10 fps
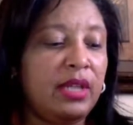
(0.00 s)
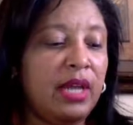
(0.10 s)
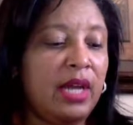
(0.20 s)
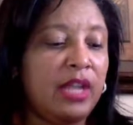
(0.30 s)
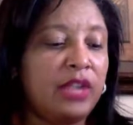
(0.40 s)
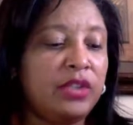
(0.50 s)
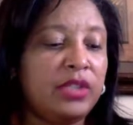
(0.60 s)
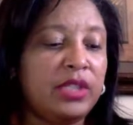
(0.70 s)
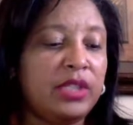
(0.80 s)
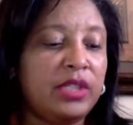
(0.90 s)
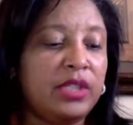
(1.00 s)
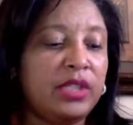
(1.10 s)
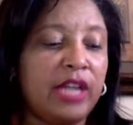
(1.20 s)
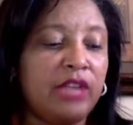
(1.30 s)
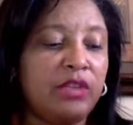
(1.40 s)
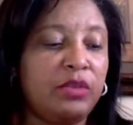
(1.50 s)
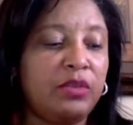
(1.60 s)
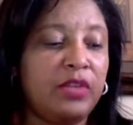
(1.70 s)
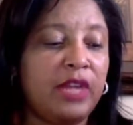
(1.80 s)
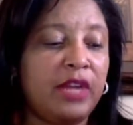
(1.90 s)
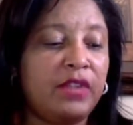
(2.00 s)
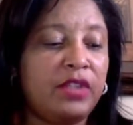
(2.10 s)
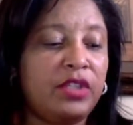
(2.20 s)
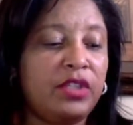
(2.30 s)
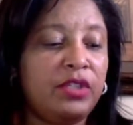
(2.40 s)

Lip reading: I use the 800 moving average.